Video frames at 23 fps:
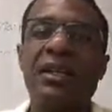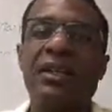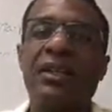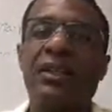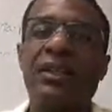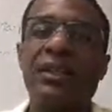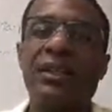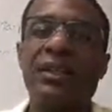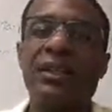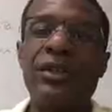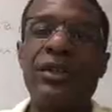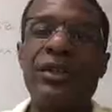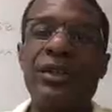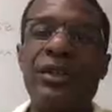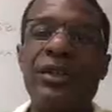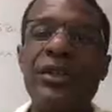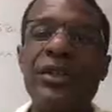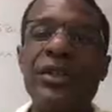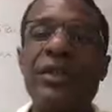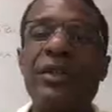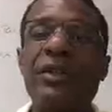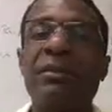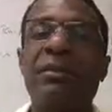So it's
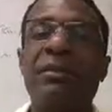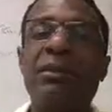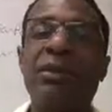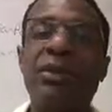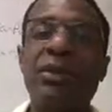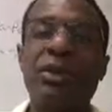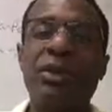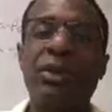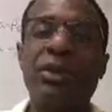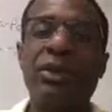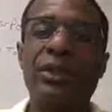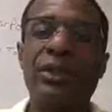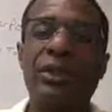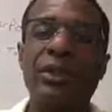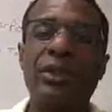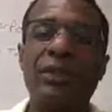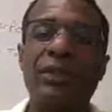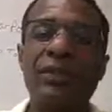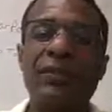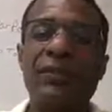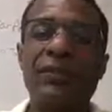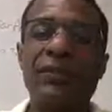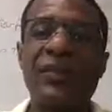using more
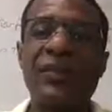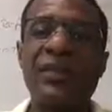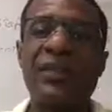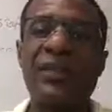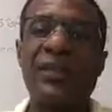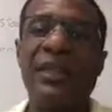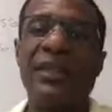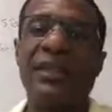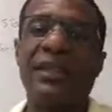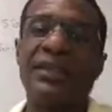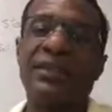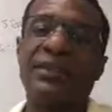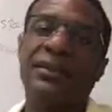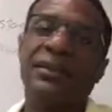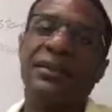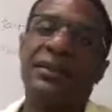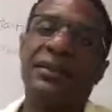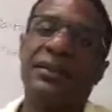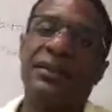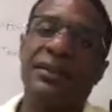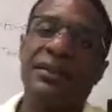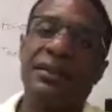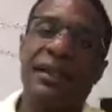than
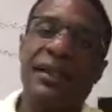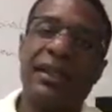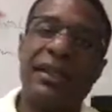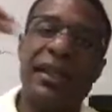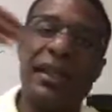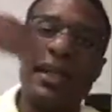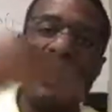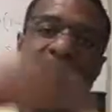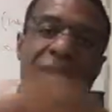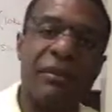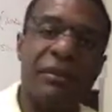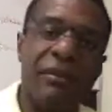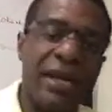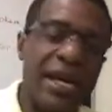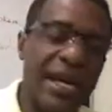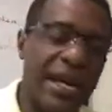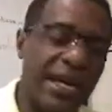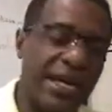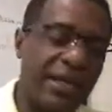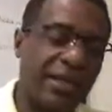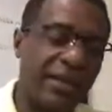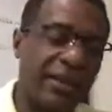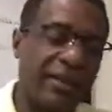it's getting
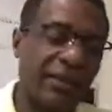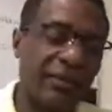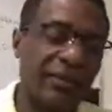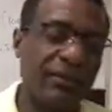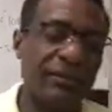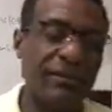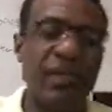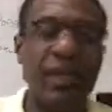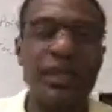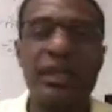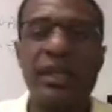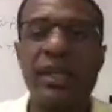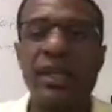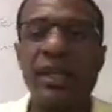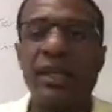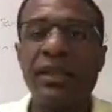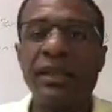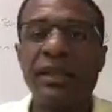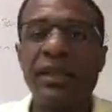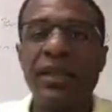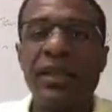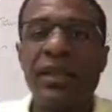back. Okay?